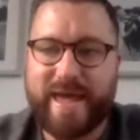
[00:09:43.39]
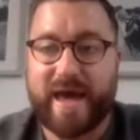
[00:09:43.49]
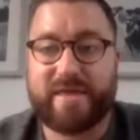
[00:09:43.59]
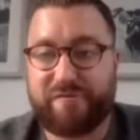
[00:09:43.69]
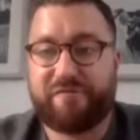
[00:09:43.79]

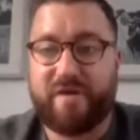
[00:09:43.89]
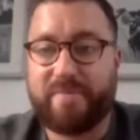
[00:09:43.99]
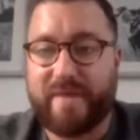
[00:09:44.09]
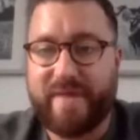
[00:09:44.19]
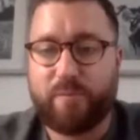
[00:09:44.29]
And then
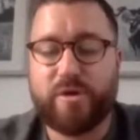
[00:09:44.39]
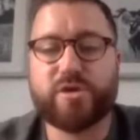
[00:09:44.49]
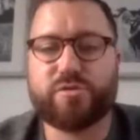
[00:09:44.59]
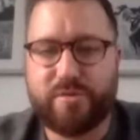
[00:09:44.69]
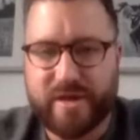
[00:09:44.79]
from that, then we
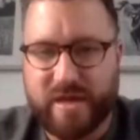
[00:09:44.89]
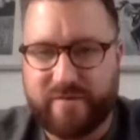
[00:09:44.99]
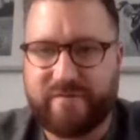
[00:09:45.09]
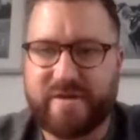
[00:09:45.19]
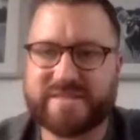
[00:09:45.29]
grew in
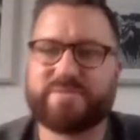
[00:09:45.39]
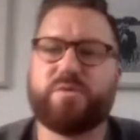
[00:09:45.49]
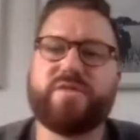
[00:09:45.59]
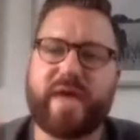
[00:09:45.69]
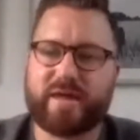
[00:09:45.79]
confidence and
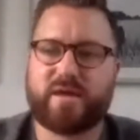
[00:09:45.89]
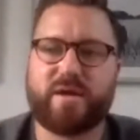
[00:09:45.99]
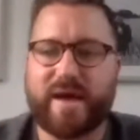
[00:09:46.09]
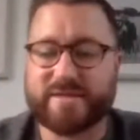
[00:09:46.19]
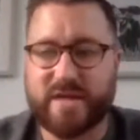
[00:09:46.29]
we then could
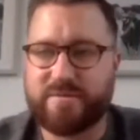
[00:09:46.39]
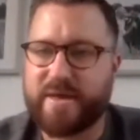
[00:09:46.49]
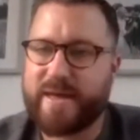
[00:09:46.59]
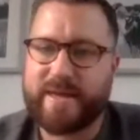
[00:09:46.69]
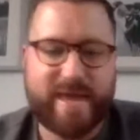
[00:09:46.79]
go out. So
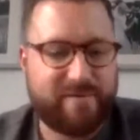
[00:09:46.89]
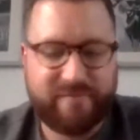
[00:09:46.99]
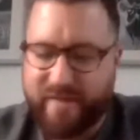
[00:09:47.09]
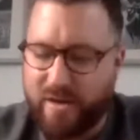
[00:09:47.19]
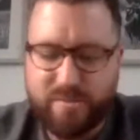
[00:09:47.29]
yeah,
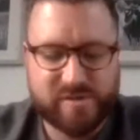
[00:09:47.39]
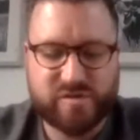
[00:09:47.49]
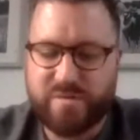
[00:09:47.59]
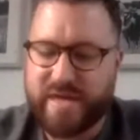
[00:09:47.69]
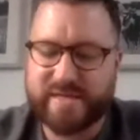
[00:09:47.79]
very much
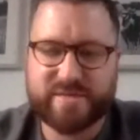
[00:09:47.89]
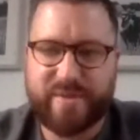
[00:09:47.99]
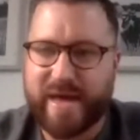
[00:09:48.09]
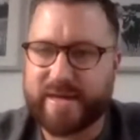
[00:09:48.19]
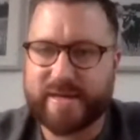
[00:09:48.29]
for me, it's
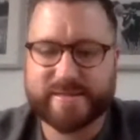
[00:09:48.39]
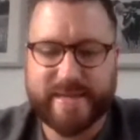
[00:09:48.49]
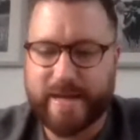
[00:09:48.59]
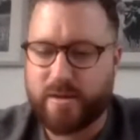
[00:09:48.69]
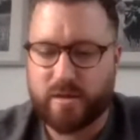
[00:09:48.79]
about kind of
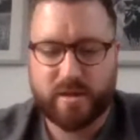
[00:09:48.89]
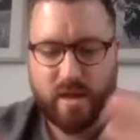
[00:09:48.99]
saying, look,